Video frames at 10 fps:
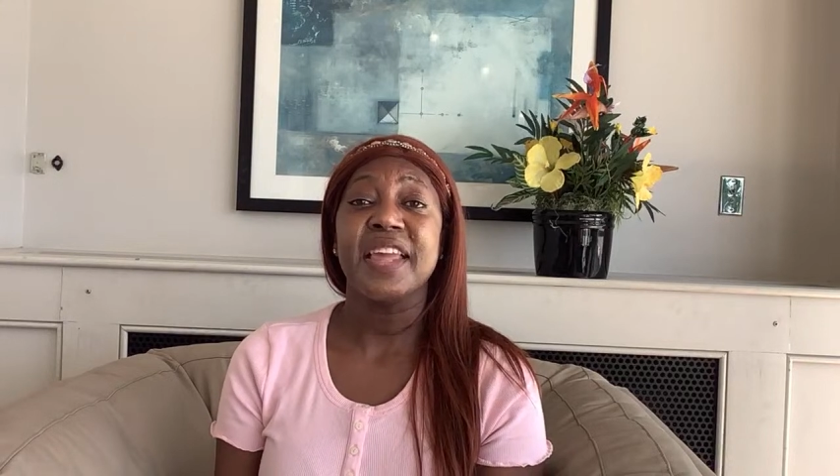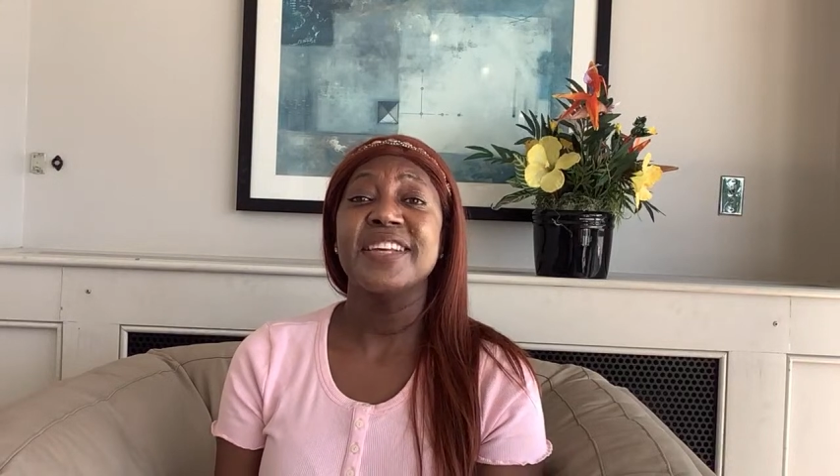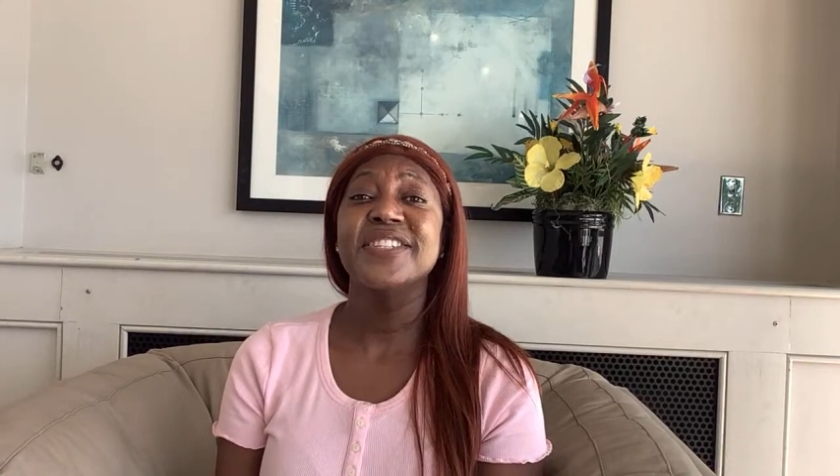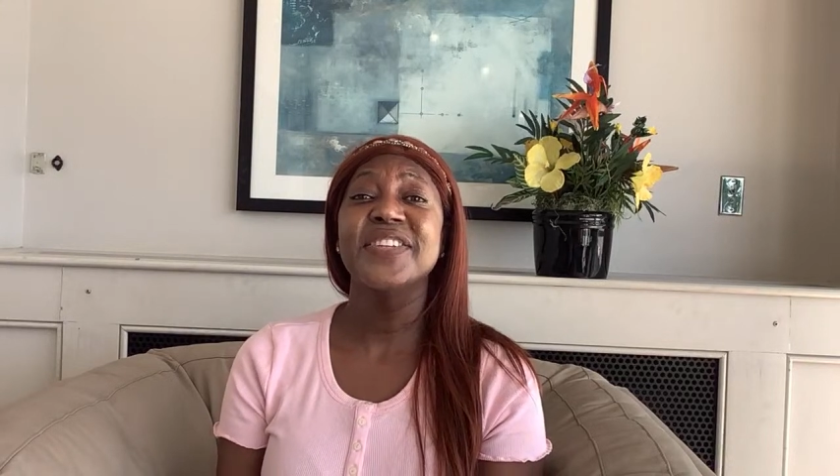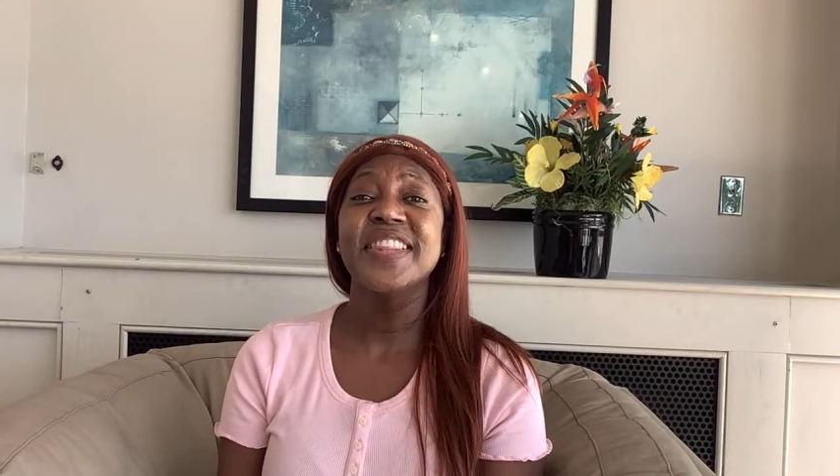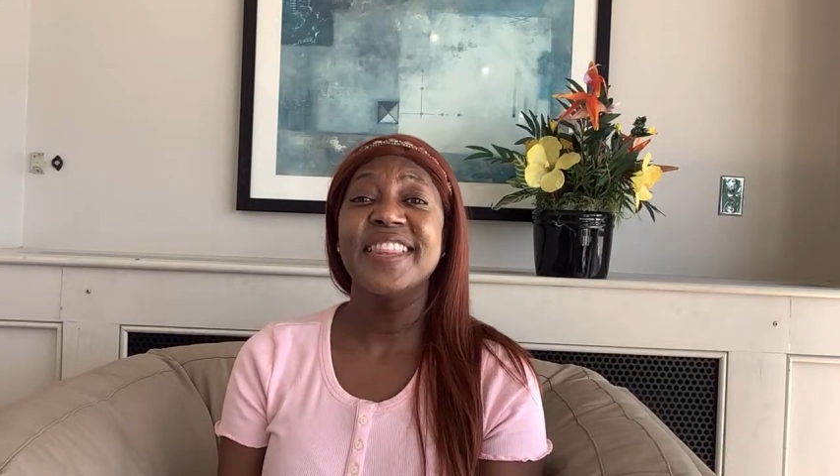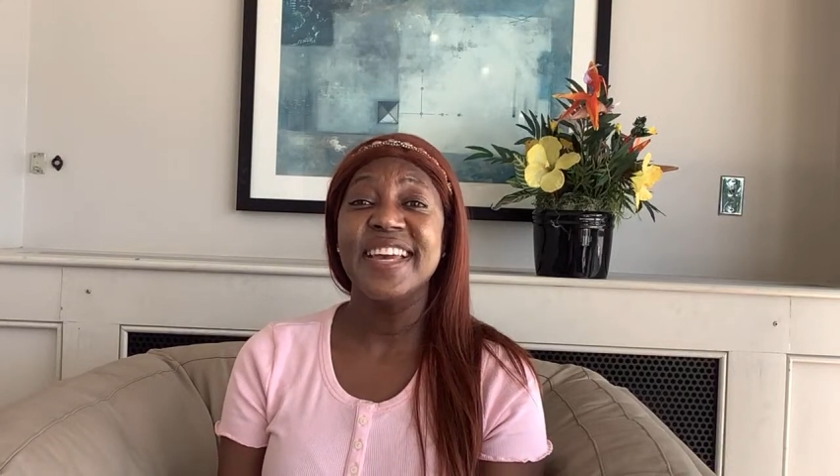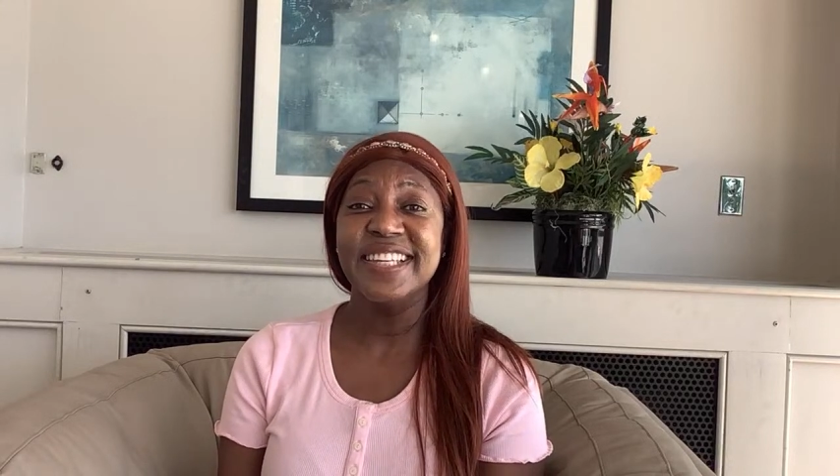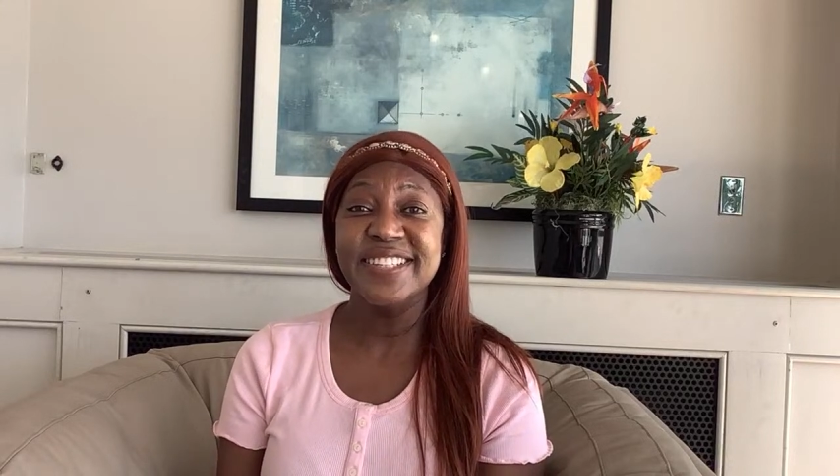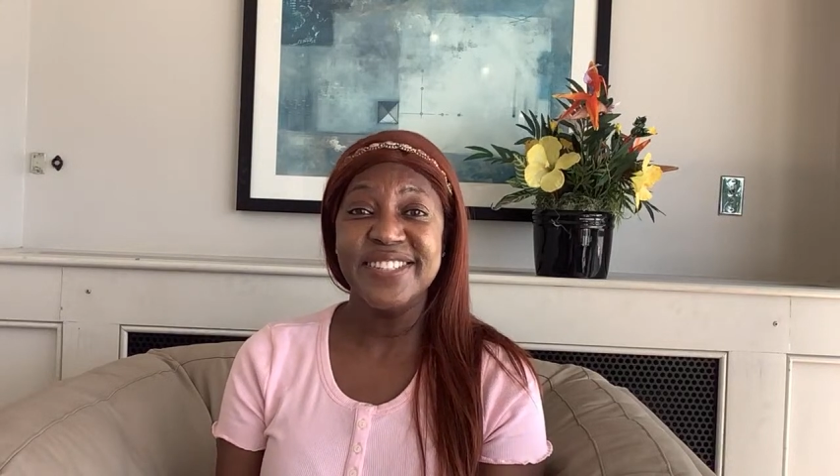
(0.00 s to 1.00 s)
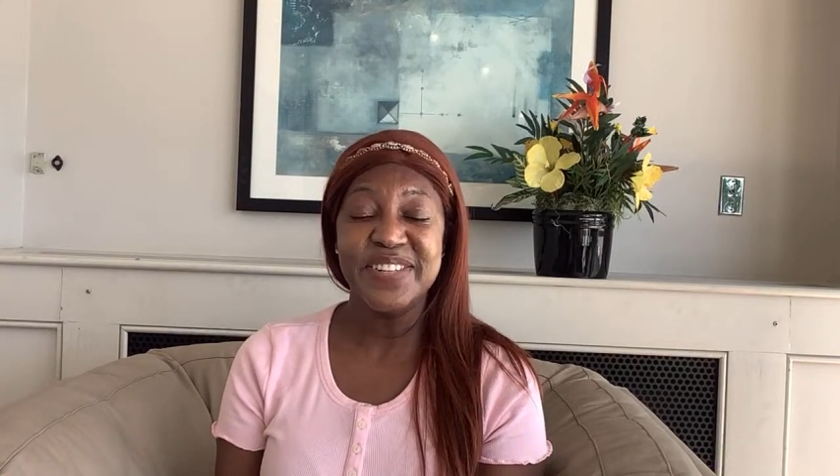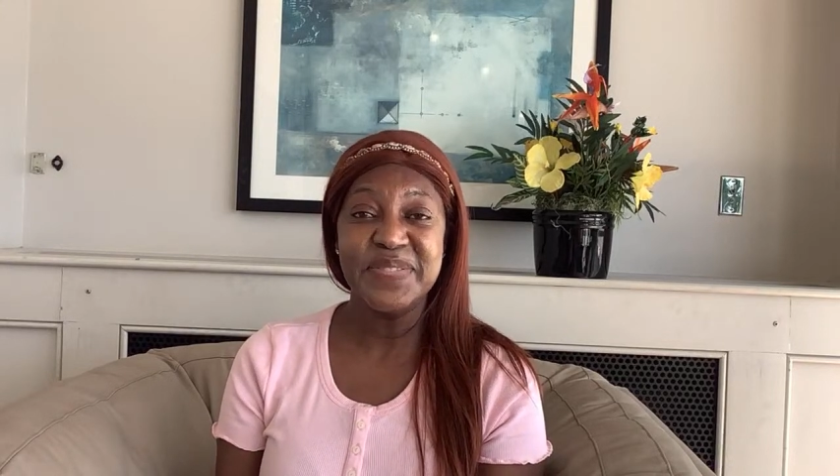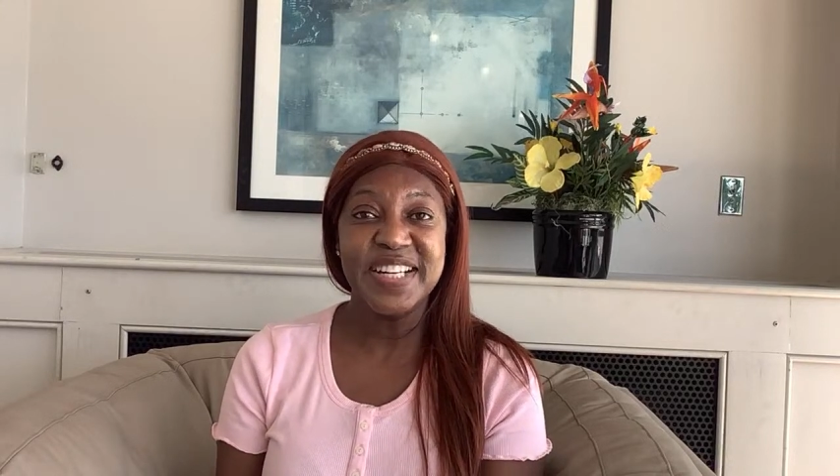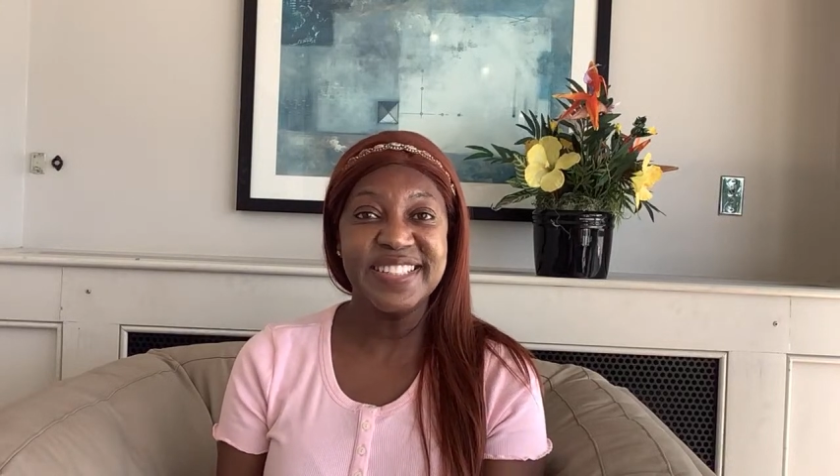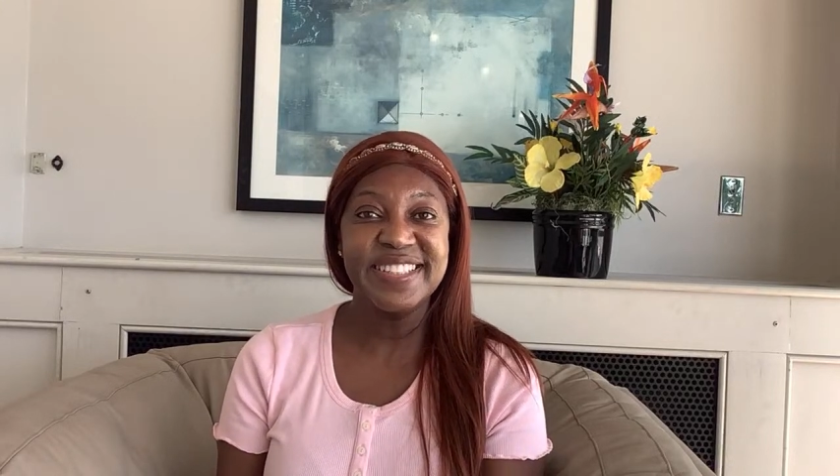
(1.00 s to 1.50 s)
So thank you so
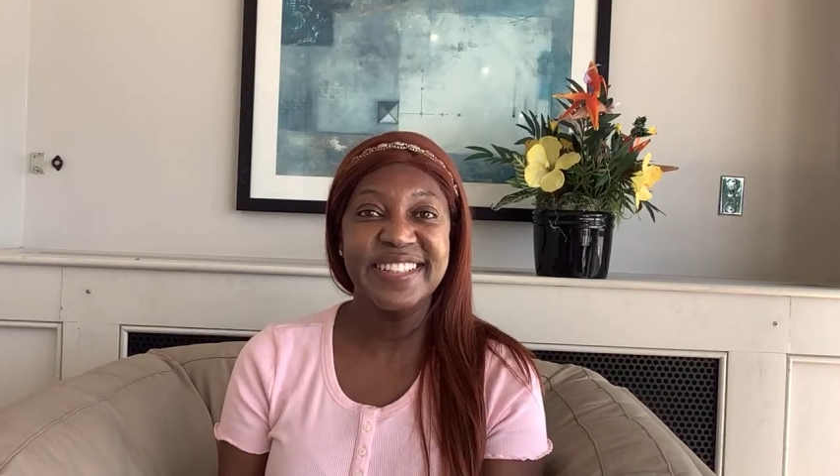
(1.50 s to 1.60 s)
much.